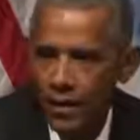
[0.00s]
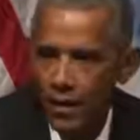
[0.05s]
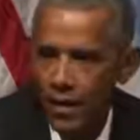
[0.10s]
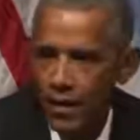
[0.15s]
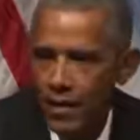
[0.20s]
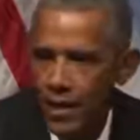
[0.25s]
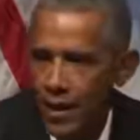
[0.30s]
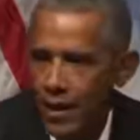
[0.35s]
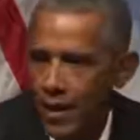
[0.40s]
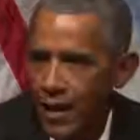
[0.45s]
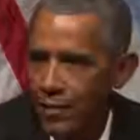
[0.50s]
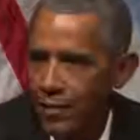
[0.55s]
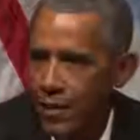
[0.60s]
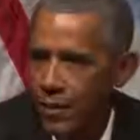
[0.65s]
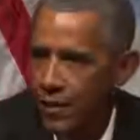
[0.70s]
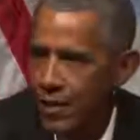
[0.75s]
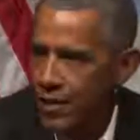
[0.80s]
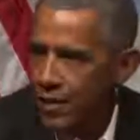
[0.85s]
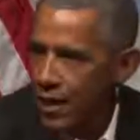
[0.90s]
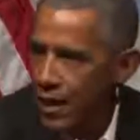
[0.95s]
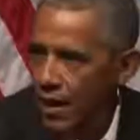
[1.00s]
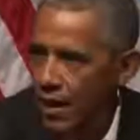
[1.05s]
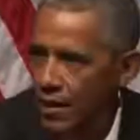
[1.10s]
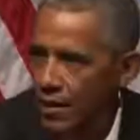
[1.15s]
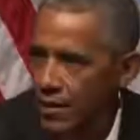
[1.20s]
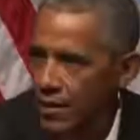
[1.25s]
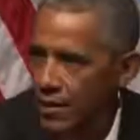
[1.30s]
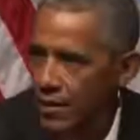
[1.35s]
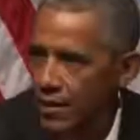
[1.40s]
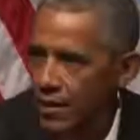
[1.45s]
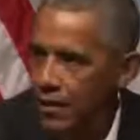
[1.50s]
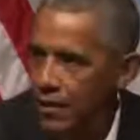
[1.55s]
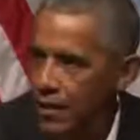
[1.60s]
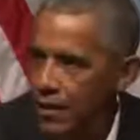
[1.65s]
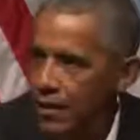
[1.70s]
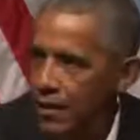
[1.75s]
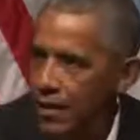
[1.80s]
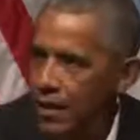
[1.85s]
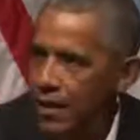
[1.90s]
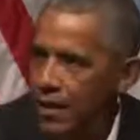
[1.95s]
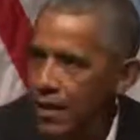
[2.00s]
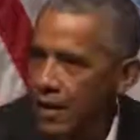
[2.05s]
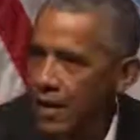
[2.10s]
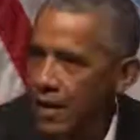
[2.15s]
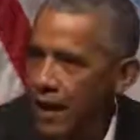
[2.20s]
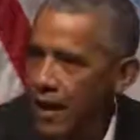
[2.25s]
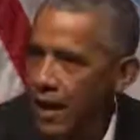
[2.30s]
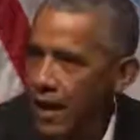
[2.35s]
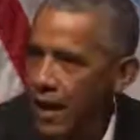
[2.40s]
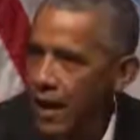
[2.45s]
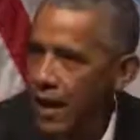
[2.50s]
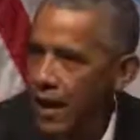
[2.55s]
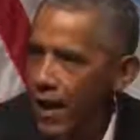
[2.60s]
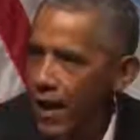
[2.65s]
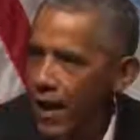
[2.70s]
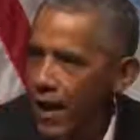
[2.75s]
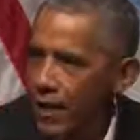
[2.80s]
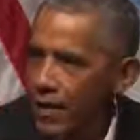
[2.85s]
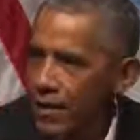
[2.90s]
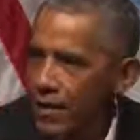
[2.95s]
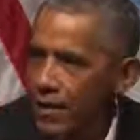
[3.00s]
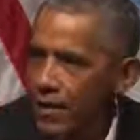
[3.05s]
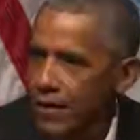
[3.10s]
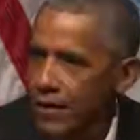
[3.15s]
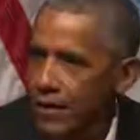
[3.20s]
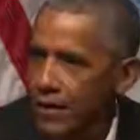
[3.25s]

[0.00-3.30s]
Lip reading: to take up the baton and